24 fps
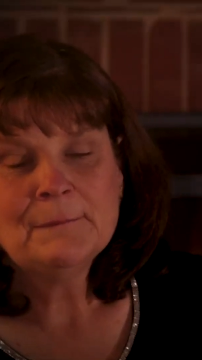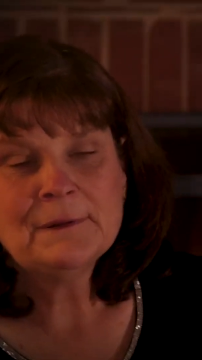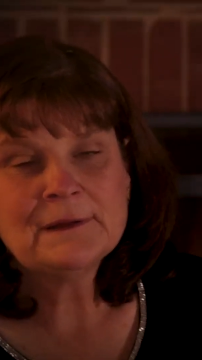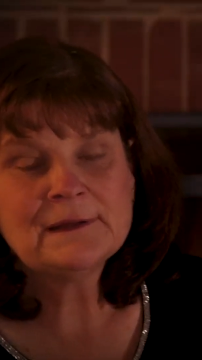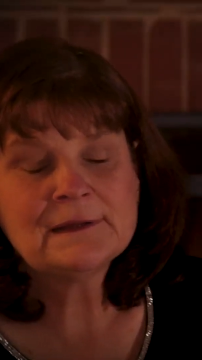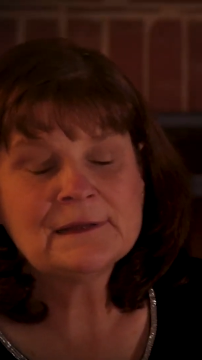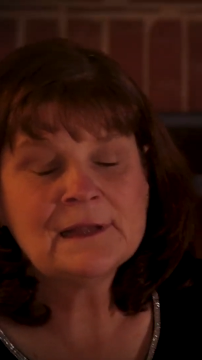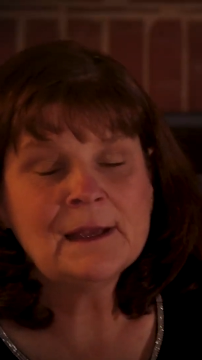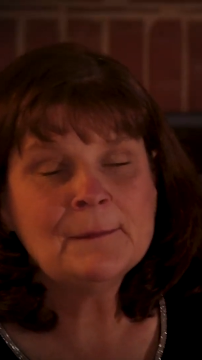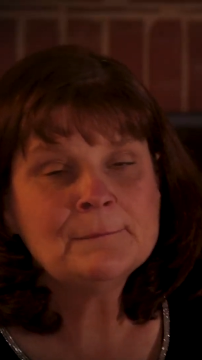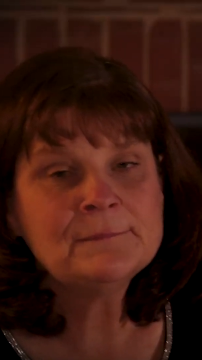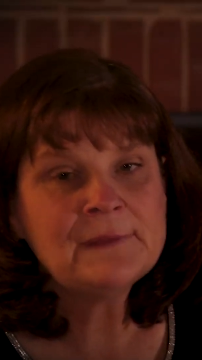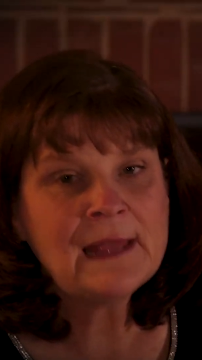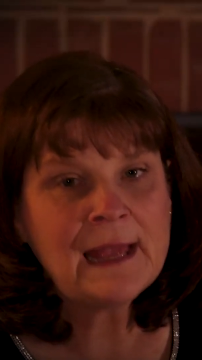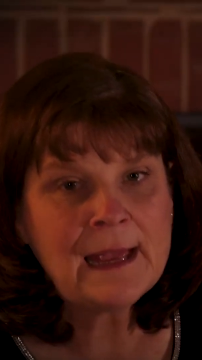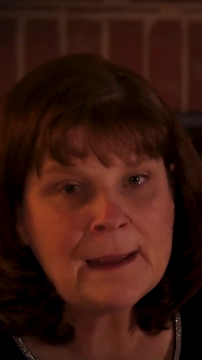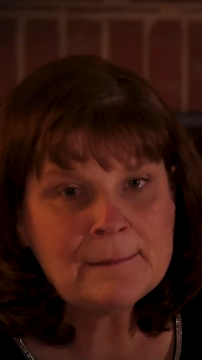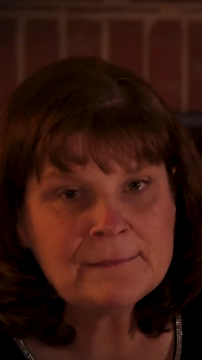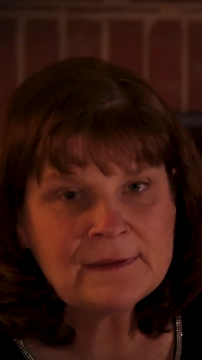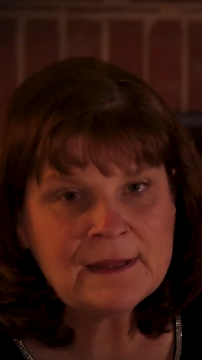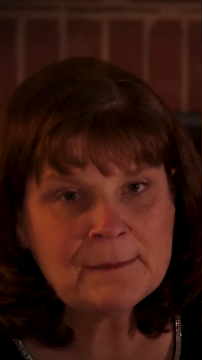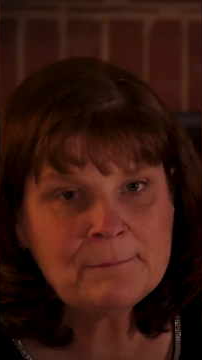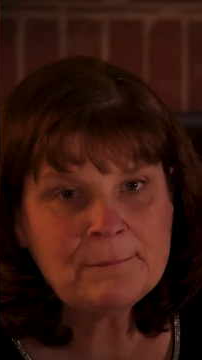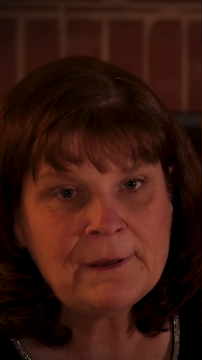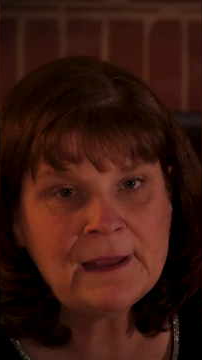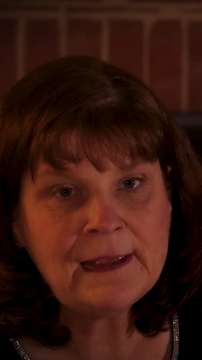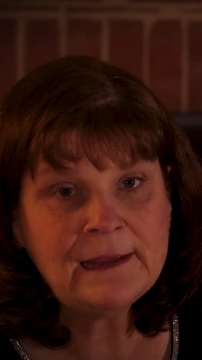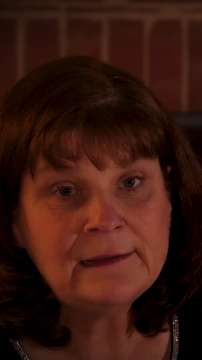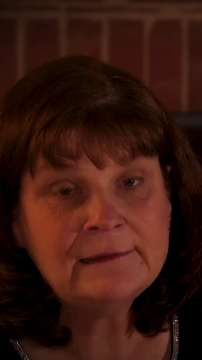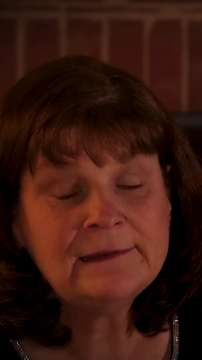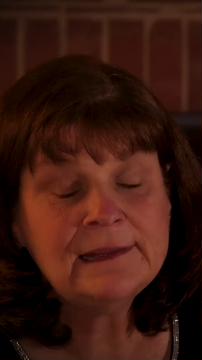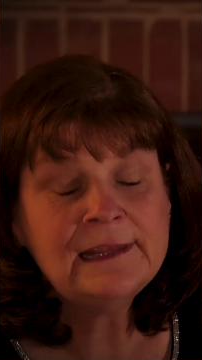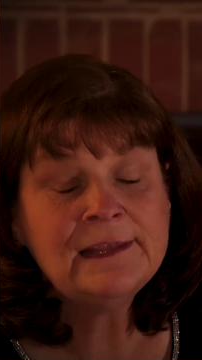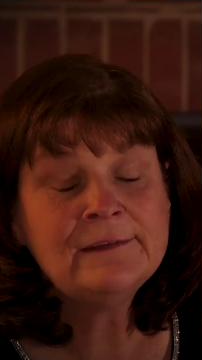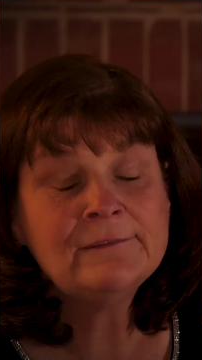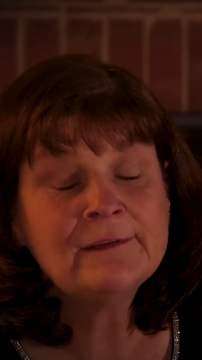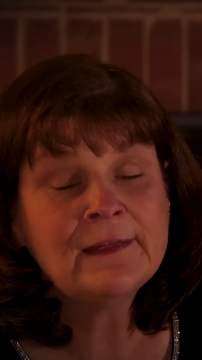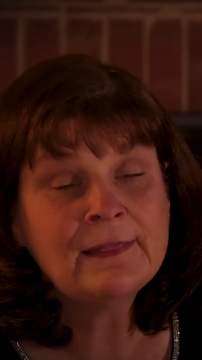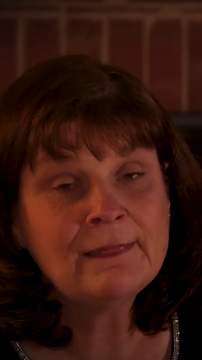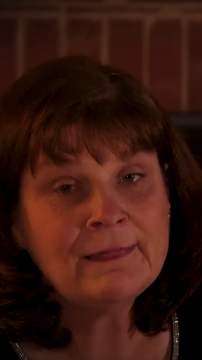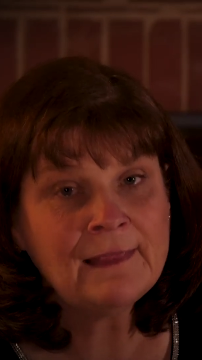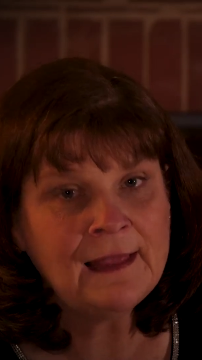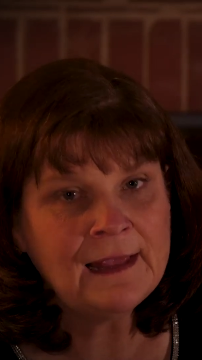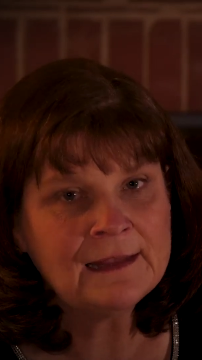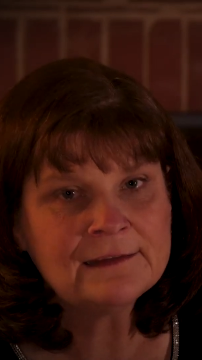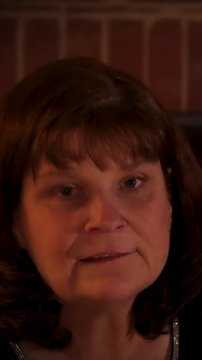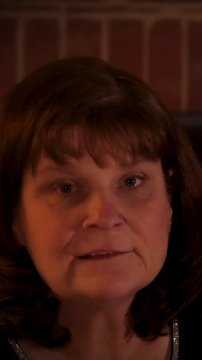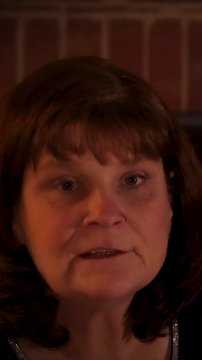But sometimes it pays
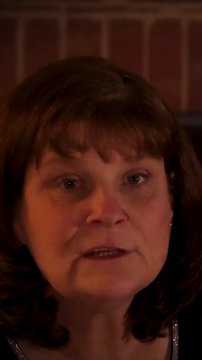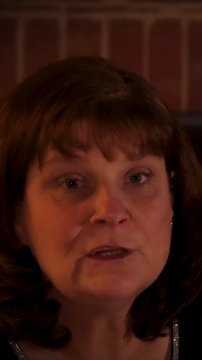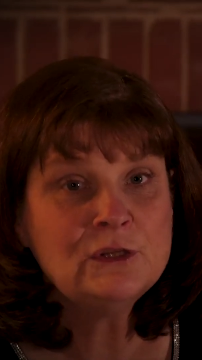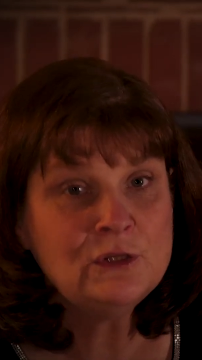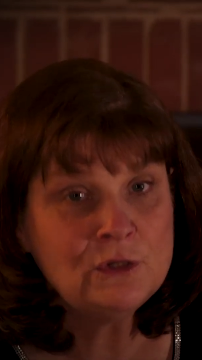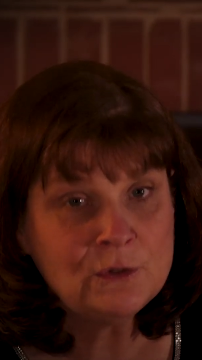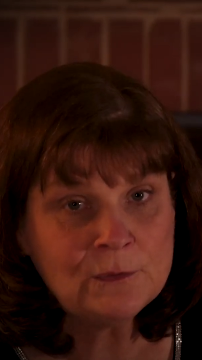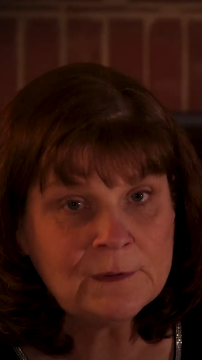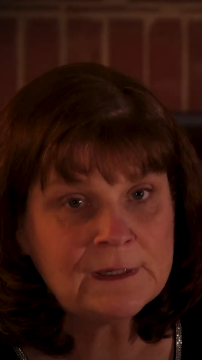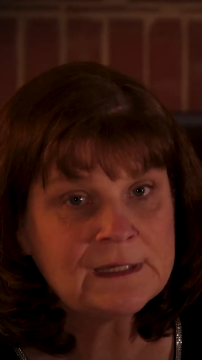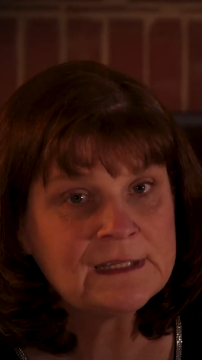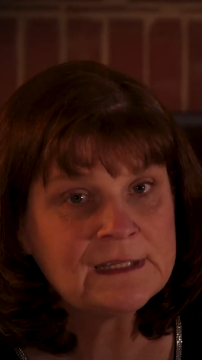even less than you